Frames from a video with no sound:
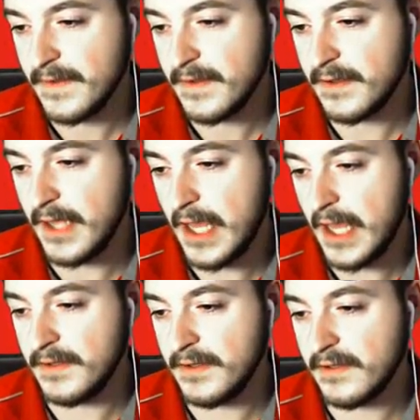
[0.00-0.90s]
An
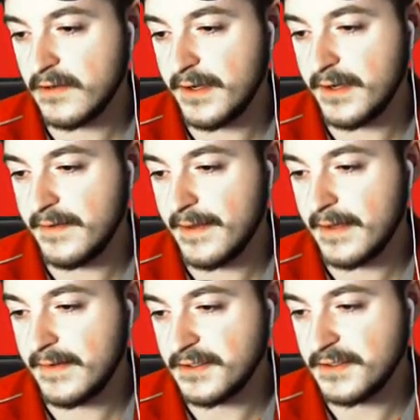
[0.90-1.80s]
amulet coin, that's
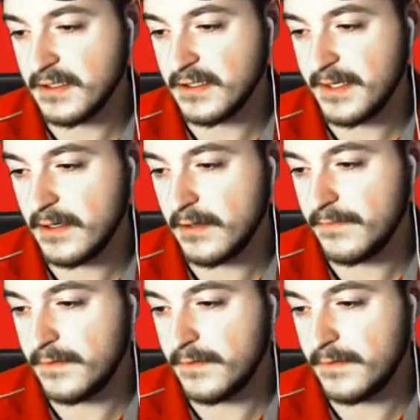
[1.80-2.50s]
actually going to be helpful